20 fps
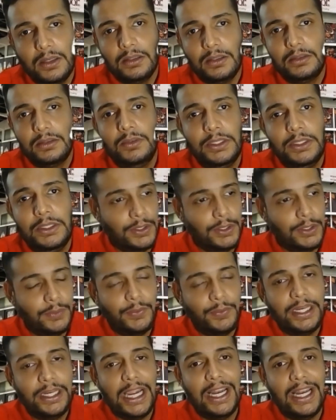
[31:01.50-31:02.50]
We
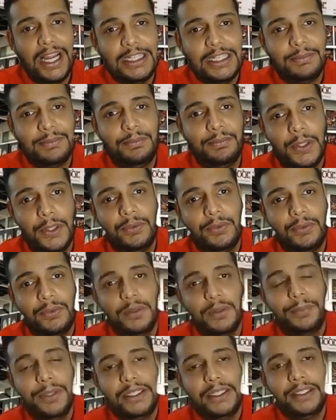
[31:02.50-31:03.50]
get nice, beautiful
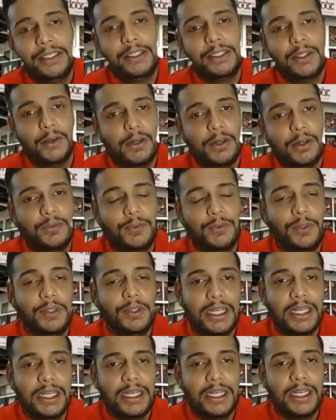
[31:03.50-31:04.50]
pictures of our food and
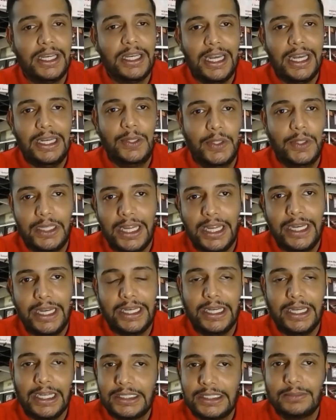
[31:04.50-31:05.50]
get it online, and that's
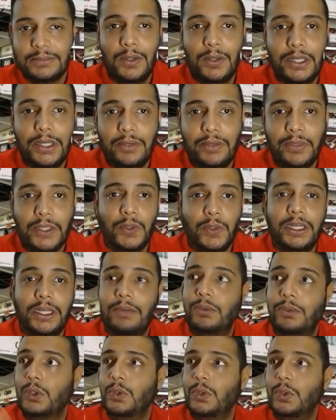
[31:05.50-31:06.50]
about it. We don't have to do
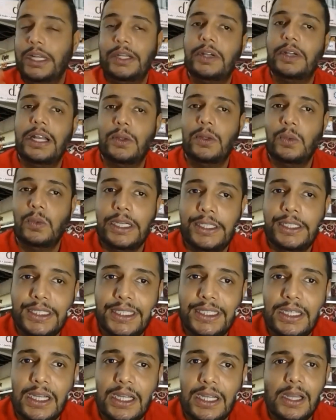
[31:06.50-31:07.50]
any renovation.
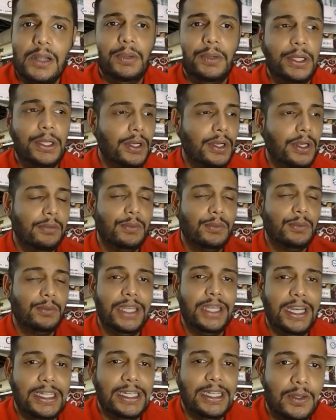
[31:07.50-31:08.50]
We don't have to
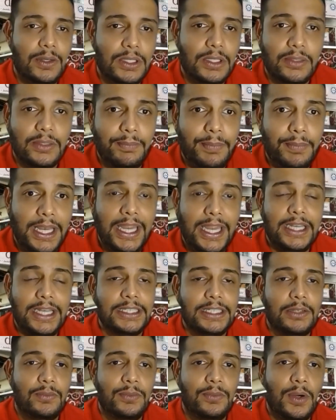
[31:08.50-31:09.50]
change our plates and
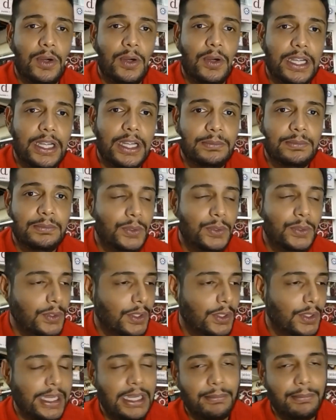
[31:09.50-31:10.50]
fork and spoon or
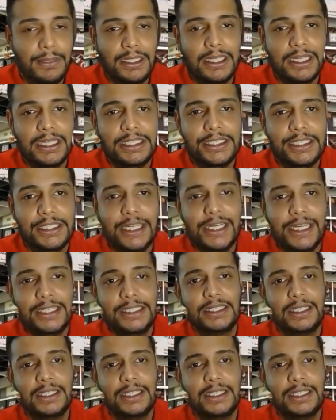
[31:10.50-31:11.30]
table and chairs.